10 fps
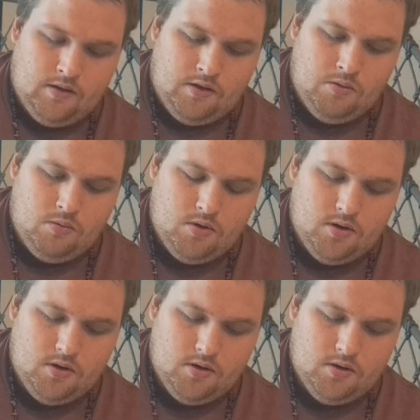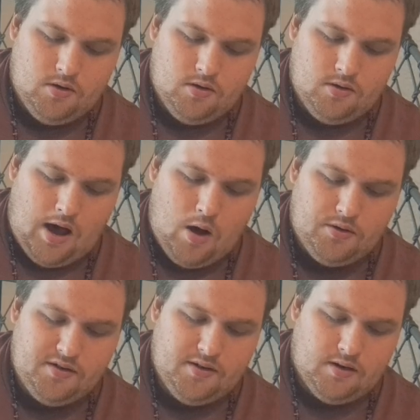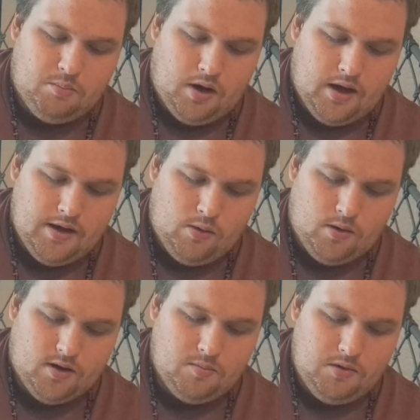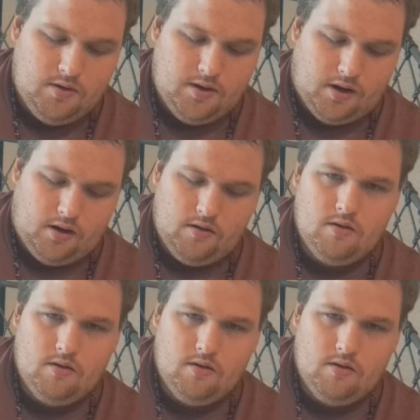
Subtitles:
you were ousted by your community,